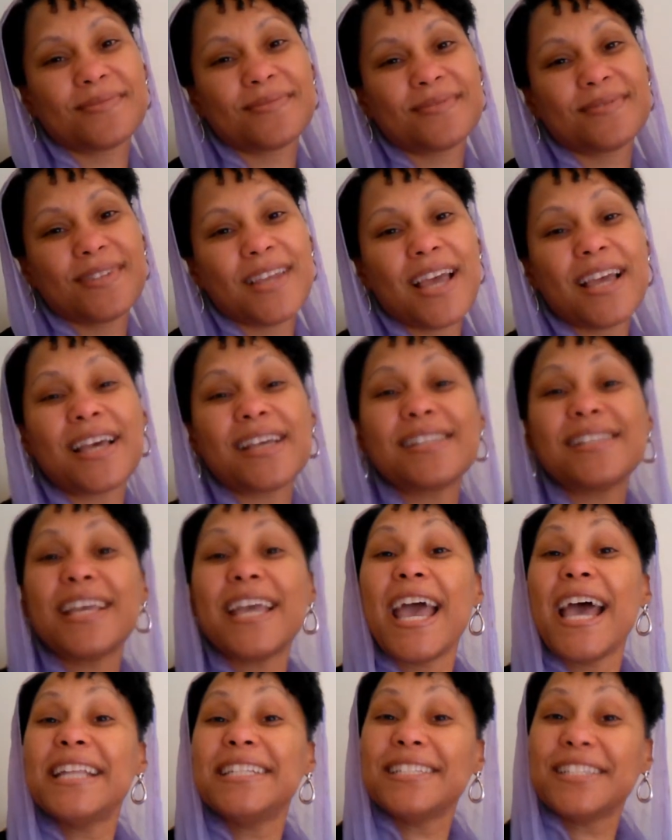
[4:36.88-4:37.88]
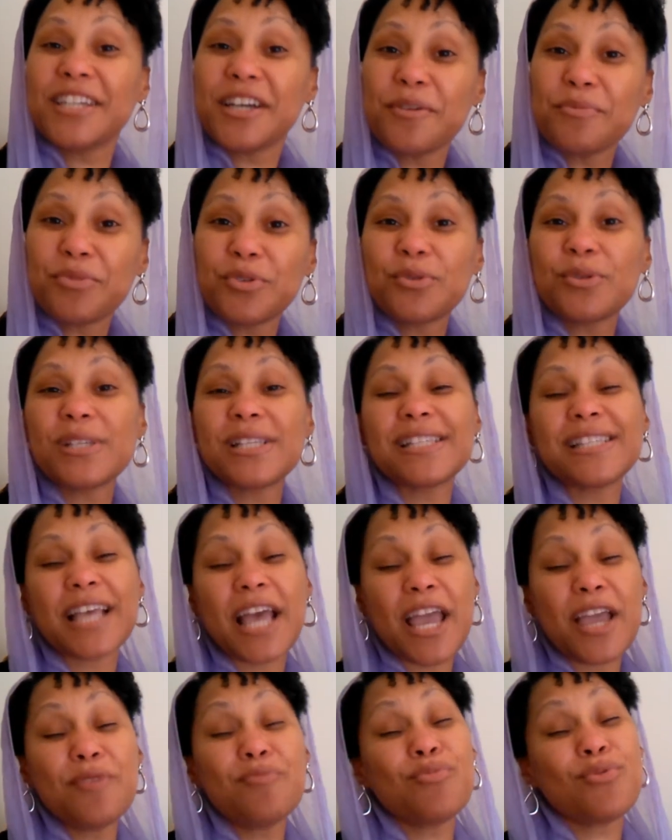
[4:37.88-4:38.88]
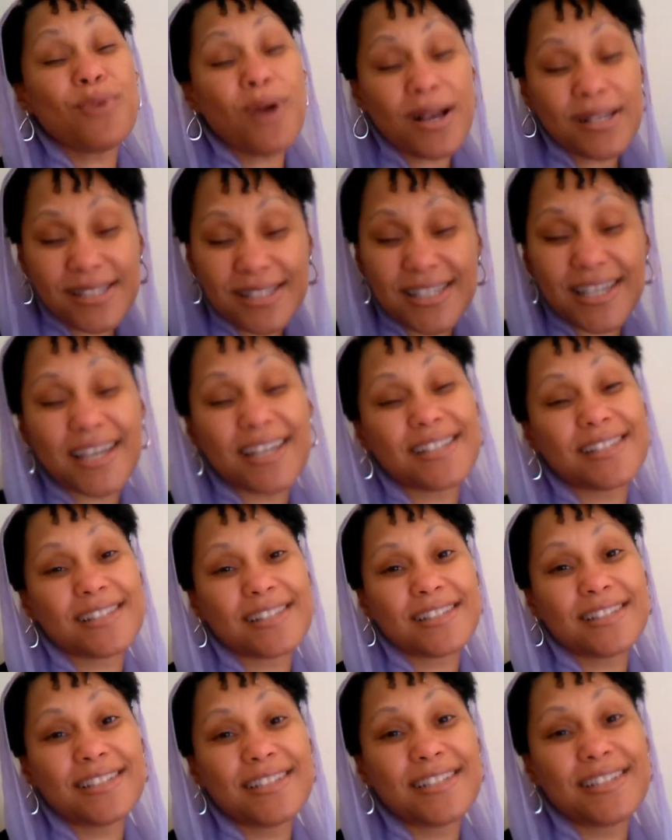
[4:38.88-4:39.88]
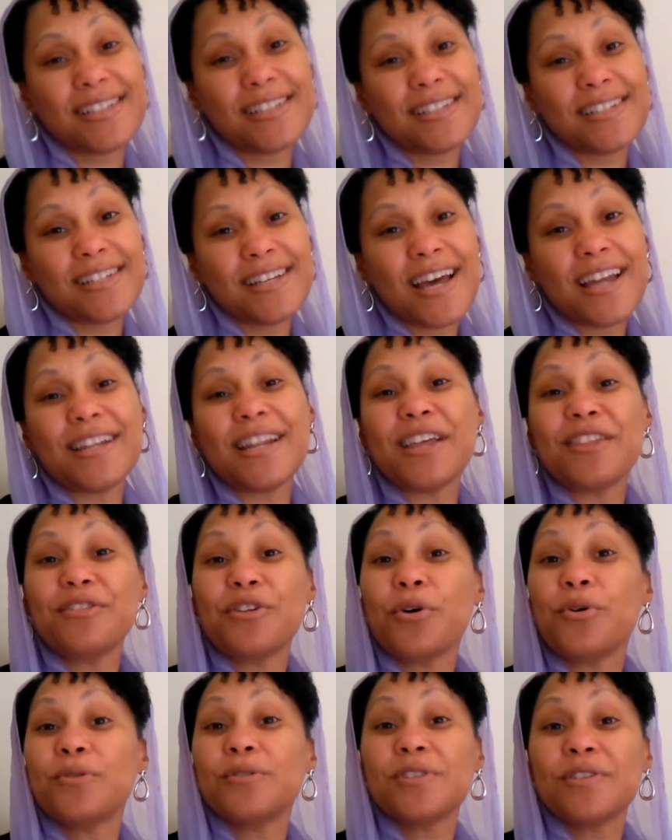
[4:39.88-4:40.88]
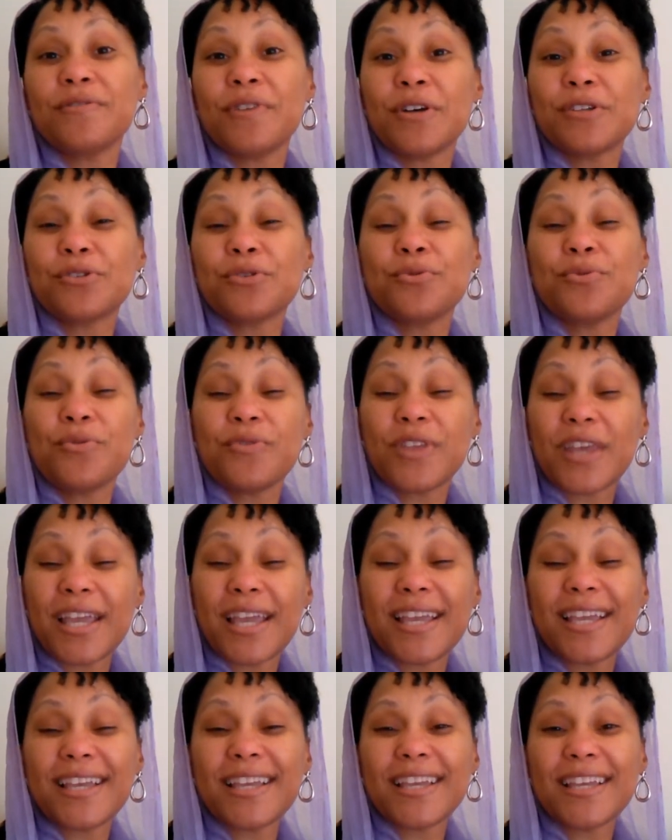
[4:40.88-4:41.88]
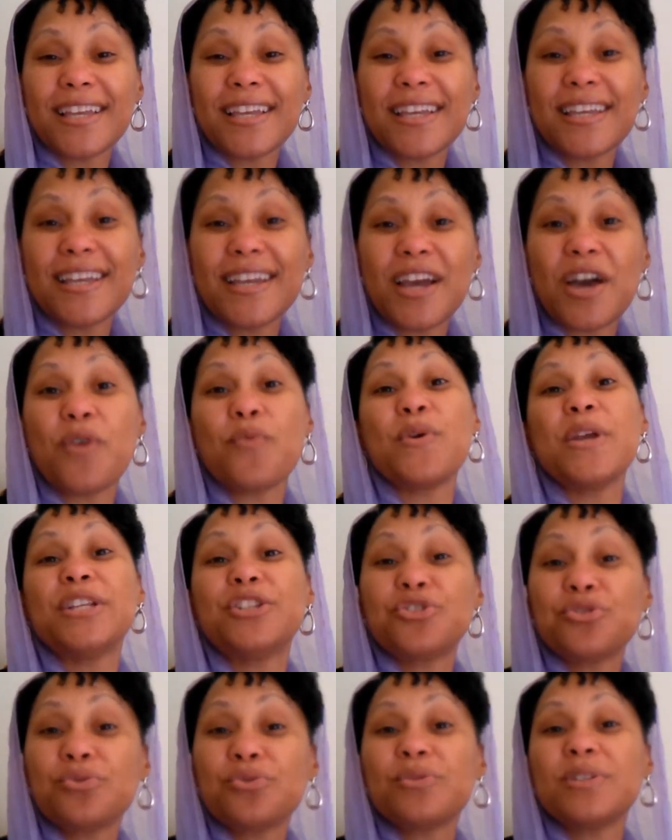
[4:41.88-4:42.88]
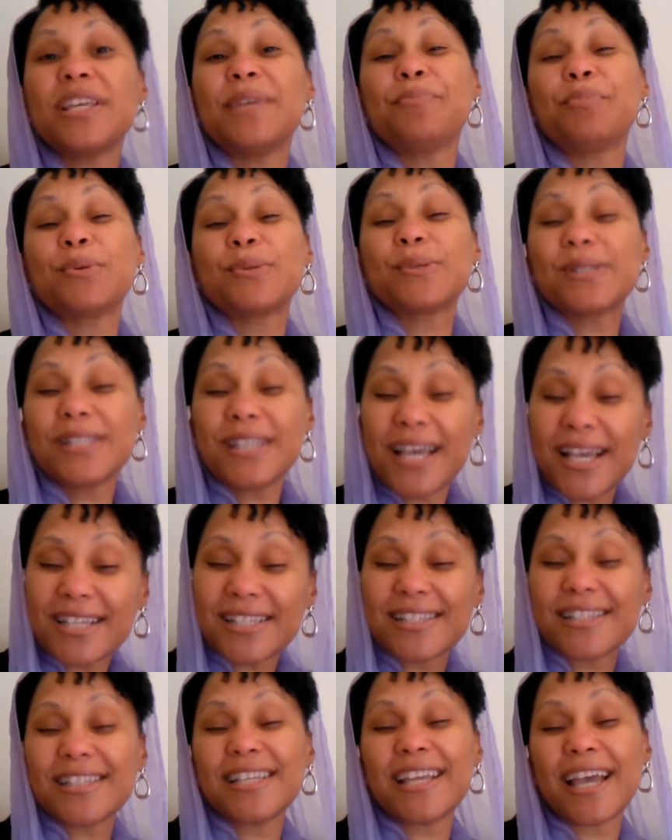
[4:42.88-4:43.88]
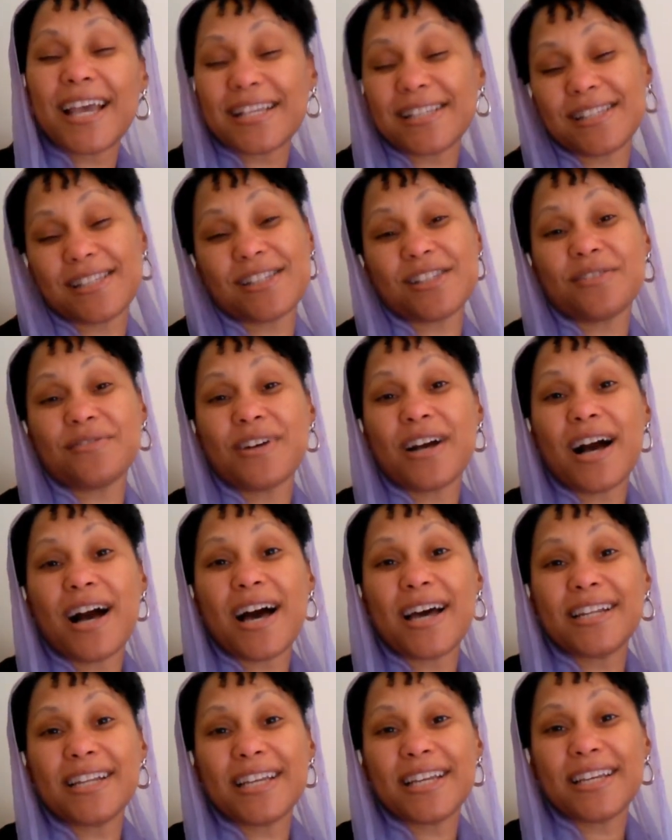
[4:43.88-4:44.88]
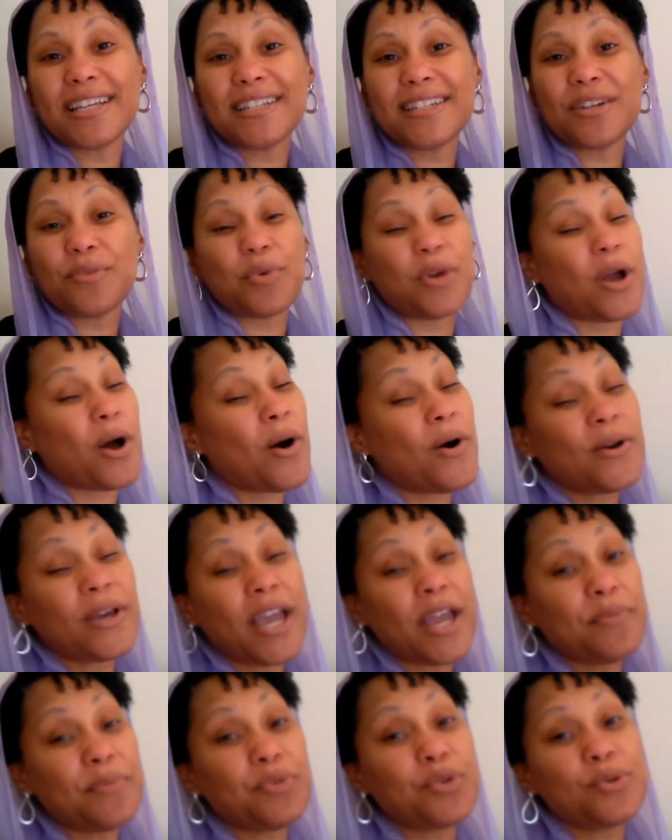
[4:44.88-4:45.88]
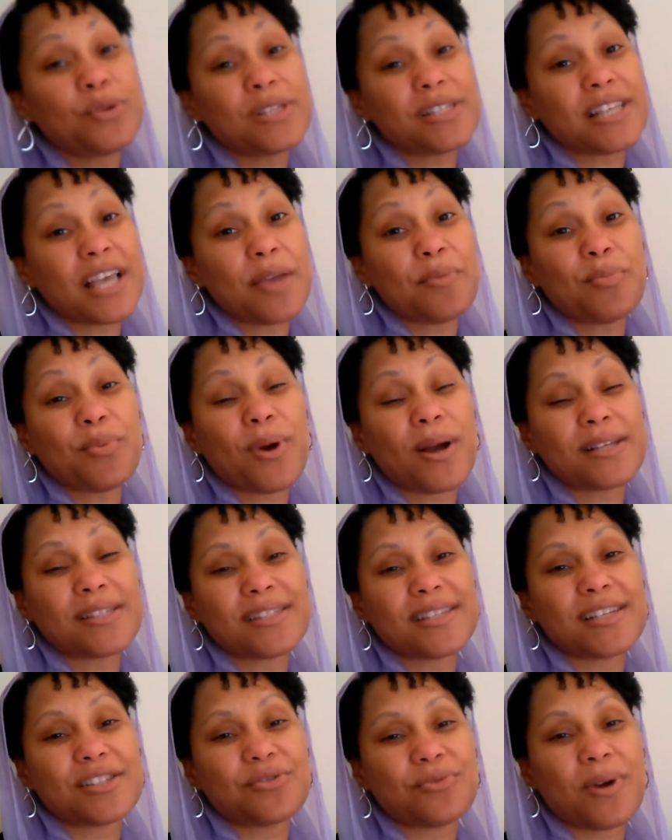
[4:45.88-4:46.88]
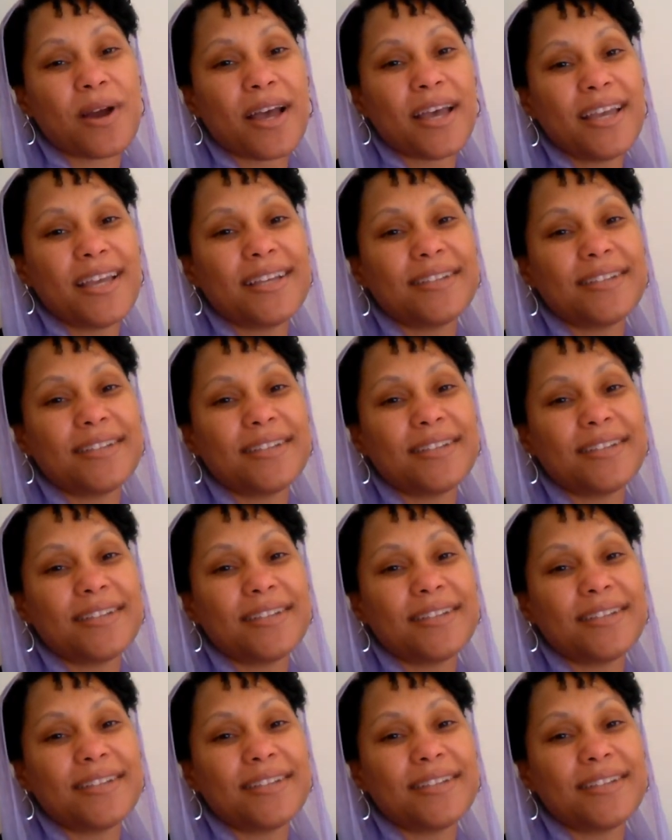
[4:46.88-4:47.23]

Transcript: Because they had to come through the same process that those of us who think we truly possess the essence of God in. We all came through the same process, right?